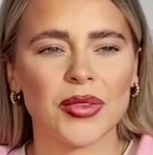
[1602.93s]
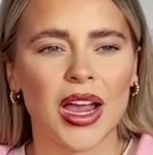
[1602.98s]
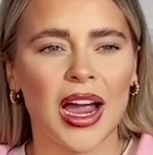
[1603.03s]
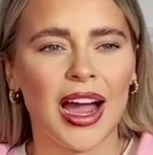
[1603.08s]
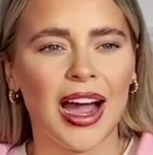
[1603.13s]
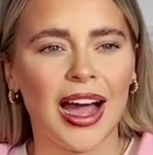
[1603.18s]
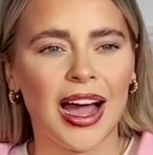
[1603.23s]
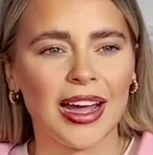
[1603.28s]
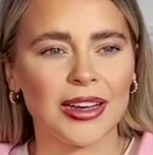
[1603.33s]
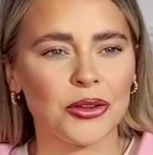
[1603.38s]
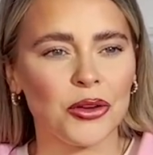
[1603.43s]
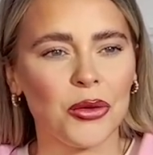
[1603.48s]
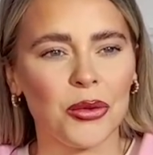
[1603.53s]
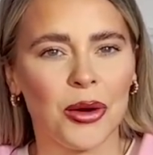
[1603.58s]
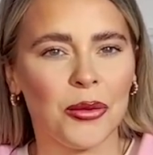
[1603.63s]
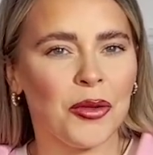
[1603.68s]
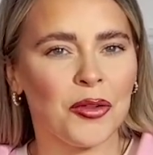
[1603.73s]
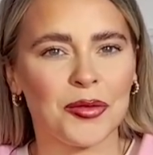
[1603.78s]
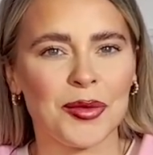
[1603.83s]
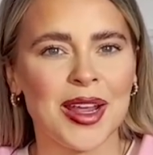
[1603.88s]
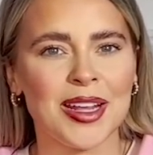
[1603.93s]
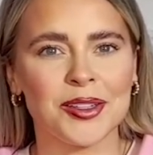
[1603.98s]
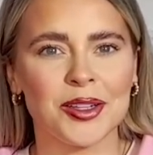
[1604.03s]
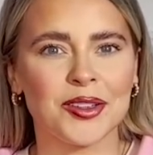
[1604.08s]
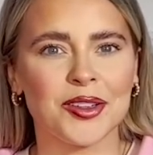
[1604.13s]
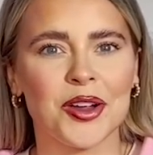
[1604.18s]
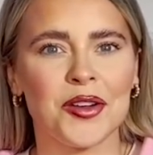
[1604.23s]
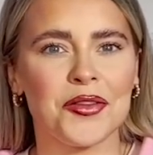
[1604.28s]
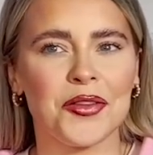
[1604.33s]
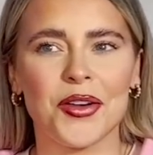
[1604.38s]
look what we've made to
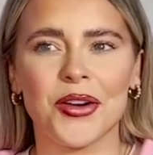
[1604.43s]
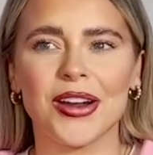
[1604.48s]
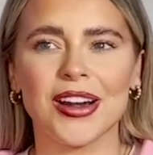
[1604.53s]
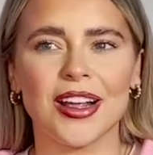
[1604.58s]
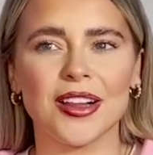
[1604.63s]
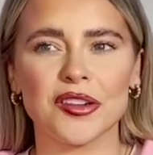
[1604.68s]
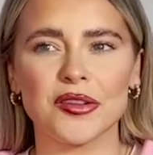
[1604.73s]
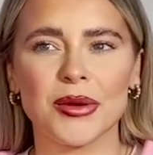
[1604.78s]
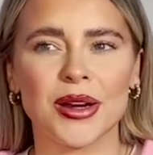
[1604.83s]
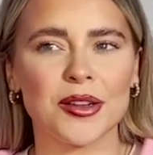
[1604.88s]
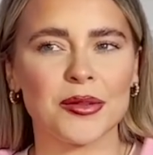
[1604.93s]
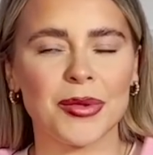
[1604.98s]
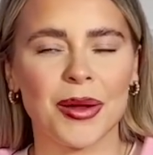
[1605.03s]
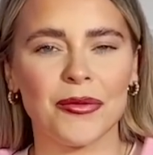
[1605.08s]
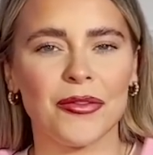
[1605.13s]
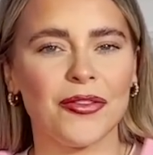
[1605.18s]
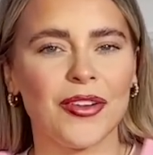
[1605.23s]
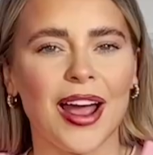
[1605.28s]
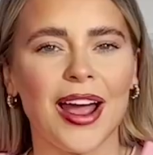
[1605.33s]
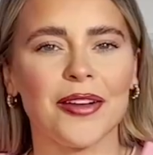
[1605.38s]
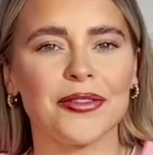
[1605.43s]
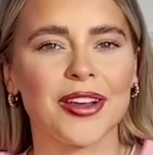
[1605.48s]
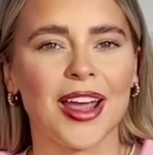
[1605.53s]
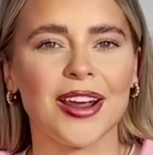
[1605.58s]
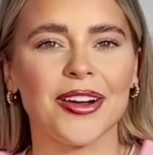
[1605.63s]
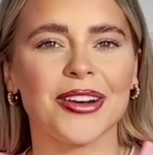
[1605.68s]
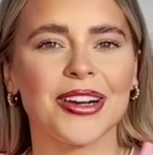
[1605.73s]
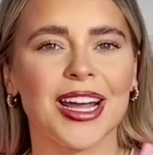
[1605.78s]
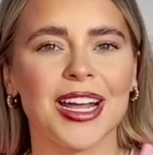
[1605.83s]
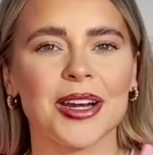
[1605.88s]
do. Fucking hell, she went and spent 5K
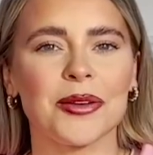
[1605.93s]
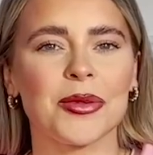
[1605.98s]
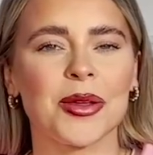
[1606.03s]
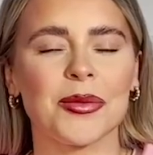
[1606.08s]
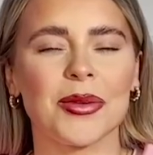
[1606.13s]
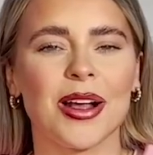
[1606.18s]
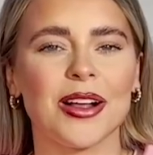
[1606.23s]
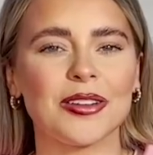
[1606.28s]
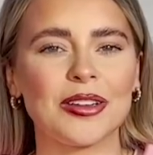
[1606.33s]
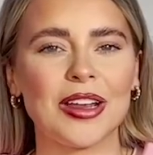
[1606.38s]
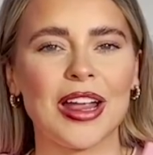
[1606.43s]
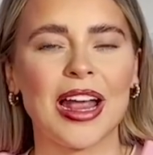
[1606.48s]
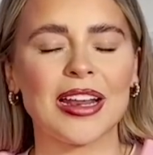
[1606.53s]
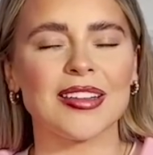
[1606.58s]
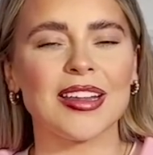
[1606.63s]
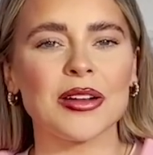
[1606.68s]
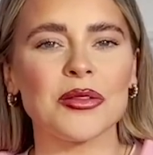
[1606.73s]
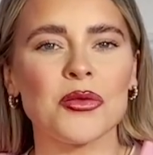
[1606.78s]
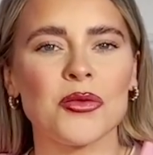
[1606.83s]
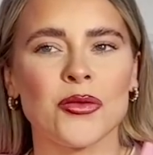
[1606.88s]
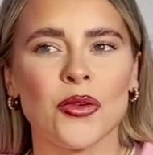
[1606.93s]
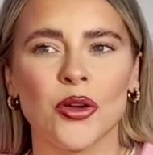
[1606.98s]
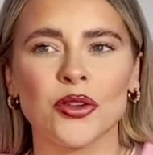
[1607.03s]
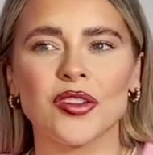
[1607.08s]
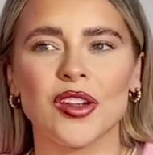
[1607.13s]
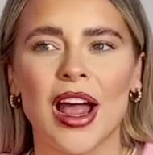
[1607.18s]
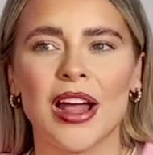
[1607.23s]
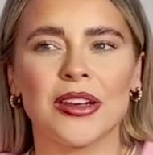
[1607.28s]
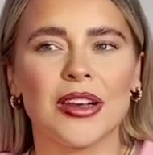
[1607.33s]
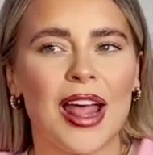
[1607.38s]
on getting a BBL. I didn't want
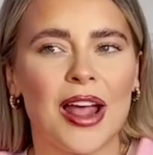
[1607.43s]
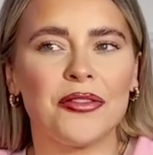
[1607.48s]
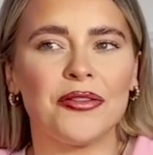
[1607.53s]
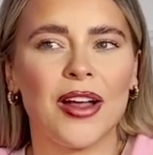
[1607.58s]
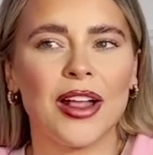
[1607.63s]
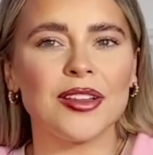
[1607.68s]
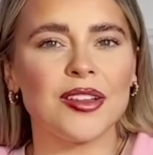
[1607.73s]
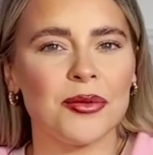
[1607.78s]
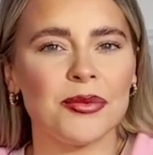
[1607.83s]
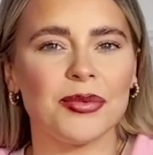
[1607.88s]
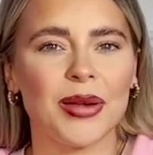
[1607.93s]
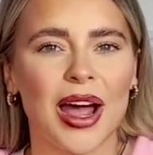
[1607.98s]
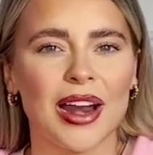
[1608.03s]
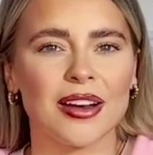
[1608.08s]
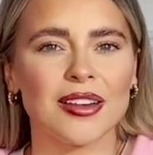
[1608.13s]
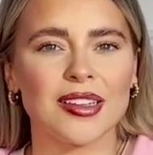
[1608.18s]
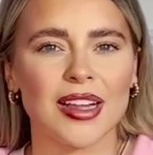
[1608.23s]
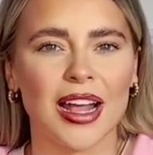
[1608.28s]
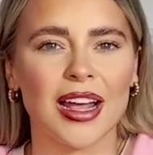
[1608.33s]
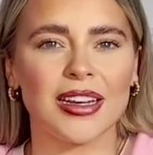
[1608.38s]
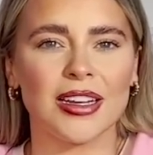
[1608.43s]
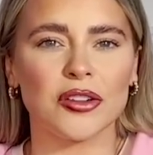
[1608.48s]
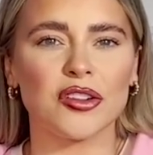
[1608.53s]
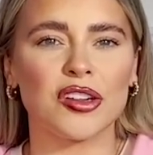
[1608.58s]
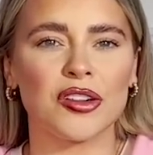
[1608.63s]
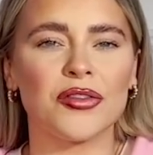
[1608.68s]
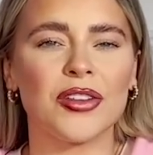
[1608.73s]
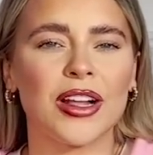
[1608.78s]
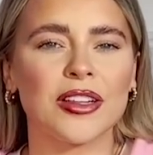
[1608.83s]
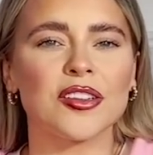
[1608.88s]
to. I felt embarrassed. Like, I
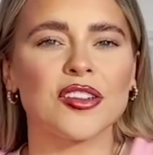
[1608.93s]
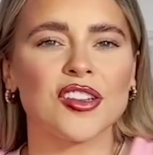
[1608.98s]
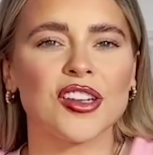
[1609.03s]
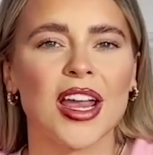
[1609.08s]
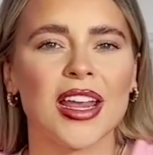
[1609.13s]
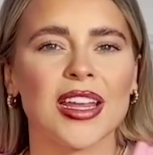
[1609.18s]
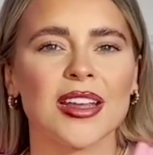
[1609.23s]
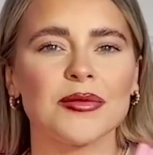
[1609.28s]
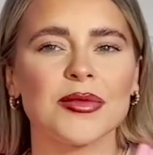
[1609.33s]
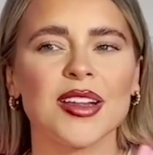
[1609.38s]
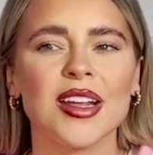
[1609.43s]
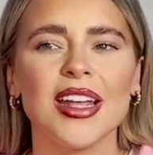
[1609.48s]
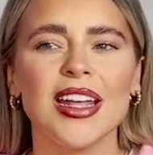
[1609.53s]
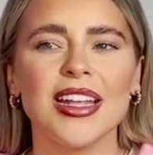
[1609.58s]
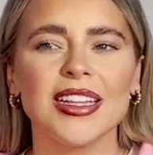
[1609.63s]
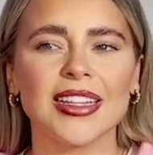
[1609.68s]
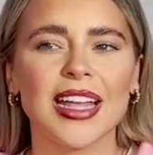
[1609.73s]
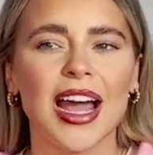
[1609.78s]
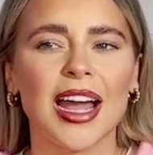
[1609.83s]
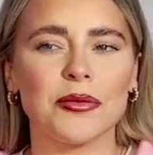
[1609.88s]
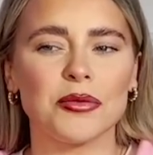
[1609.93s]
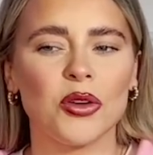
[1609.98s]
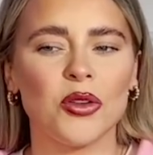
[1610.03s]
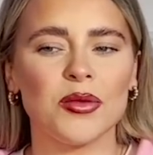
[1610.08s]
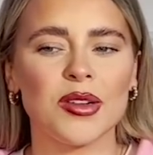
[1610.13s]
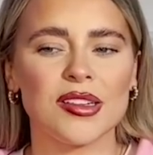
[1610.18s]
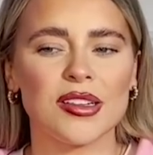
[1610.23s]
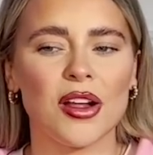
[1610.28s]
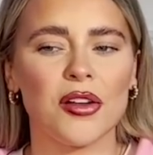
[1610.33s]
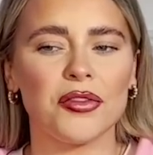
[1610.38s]
literally felt ashamed that I'd put
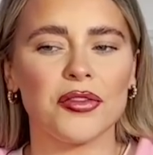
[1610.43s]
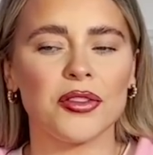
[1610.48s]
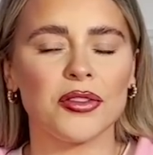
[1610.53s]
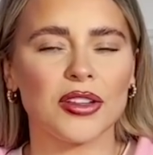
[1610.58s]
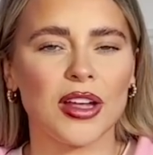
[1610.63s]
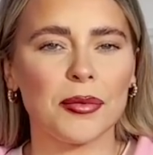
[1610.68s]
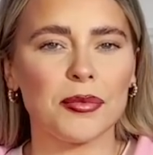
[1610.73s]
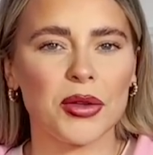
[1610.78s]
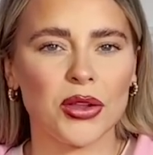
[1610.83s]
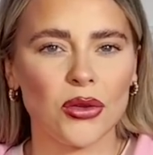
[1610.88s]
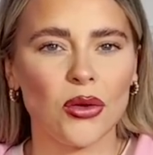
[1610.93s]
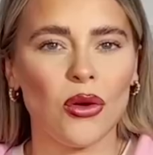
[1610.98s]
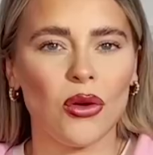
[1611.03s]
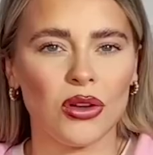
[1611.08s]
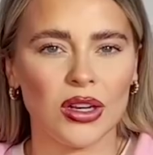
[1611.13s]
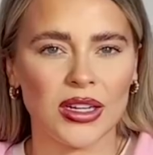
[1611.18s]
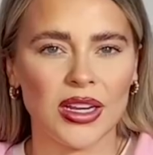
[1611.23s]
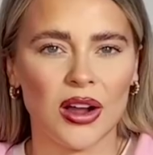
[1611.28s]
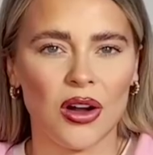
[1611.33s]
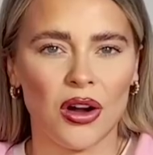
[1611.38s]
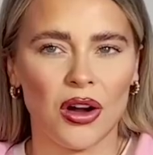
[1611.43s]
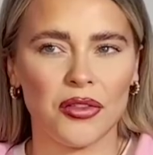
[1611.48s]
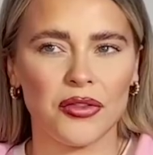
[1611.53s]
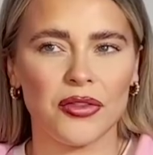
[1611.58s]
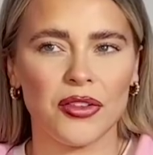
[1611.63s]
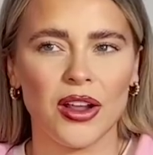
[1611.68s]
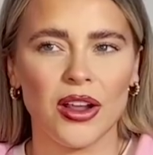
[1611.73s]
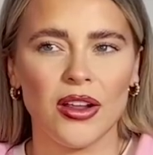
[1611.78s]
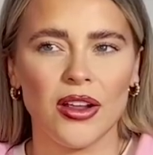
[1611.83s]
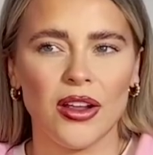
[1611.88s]
myself through that purely off
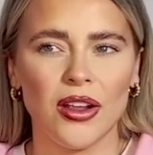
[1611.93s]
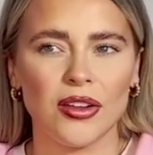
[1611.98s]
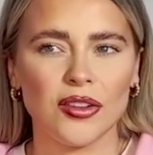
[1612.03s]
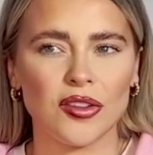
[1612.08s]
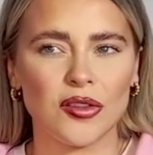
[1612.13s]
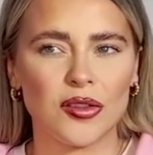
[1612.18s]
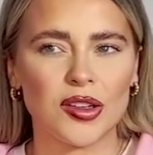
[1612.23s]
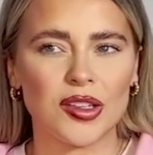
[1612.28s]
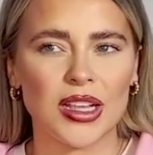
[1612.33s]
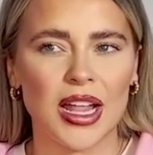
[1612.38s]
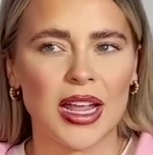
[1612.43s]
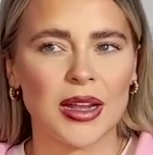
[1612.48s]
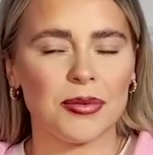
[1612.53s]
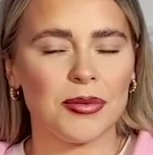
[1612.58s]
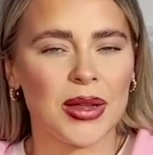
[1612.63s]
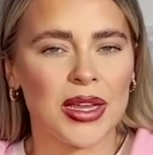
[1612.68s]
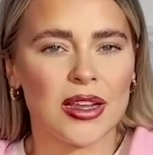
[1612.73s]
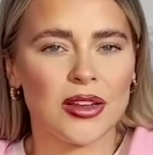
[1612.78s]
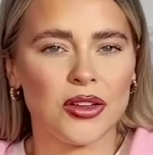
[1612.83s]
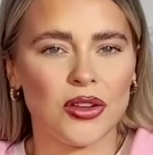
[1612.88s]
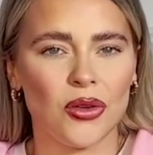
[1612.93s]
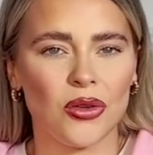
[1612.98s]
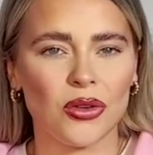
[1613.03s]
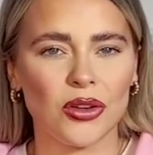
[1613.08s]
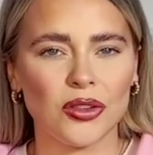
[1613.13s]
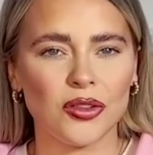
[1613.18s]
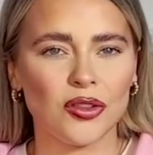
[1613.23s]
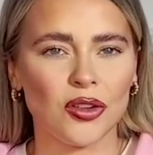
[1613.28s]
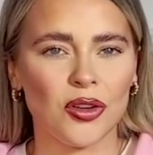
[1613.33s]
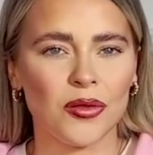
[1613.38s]
just, like, being young
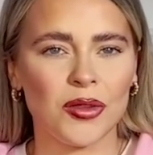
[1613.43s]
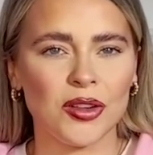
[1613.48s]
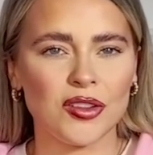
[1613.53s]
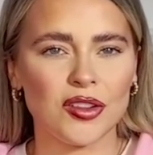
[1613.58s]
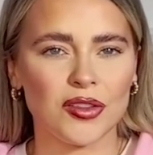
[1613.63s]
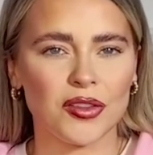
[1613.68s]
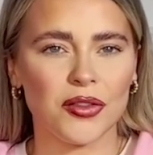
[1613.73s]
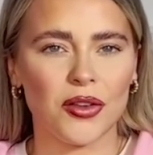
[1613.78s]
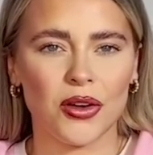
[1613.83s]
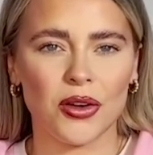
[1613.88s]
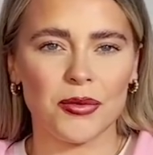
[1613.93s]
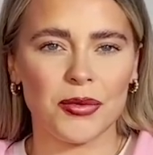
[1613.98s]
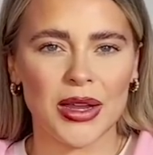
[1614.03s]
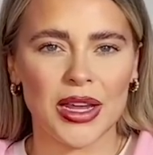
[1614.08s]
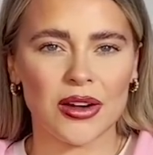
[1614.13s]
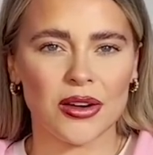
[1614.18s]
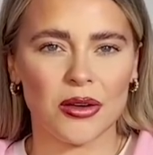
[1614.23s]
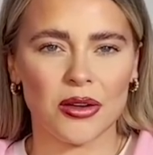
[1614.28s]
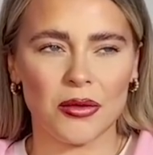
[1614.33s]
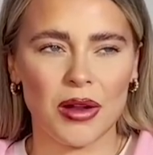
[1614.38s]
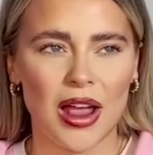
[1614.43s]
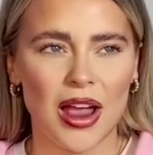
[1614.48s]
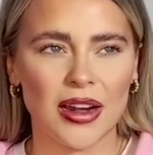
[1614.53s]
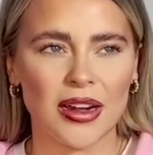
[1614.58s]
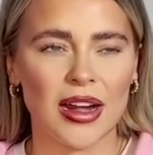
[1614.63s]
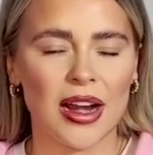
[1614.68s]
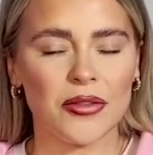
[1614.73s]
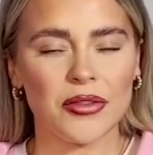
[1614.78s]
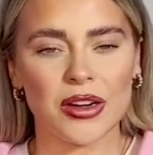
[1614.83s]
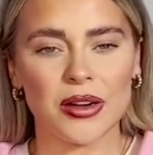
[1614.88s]
and dumb and just fucking being online
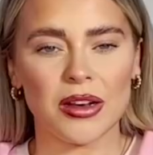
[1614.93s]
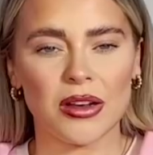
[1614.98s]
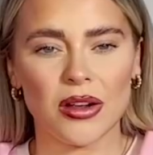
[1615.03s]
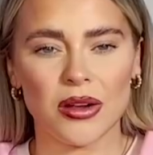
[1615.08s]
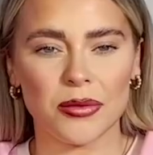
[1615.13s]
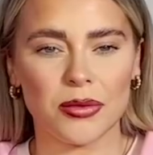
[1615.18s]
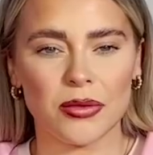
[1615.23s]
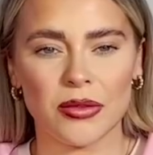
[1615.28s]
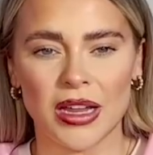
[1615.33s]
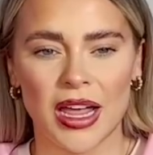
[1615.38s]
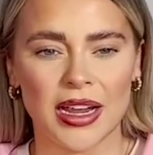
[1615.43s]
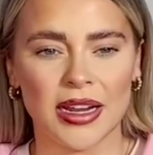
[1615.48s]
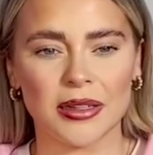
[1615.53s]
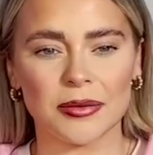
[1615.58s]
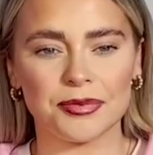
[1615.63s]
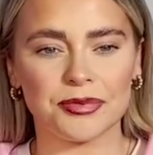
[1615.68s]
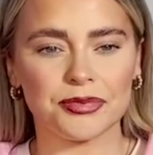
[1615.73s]
and having a, like,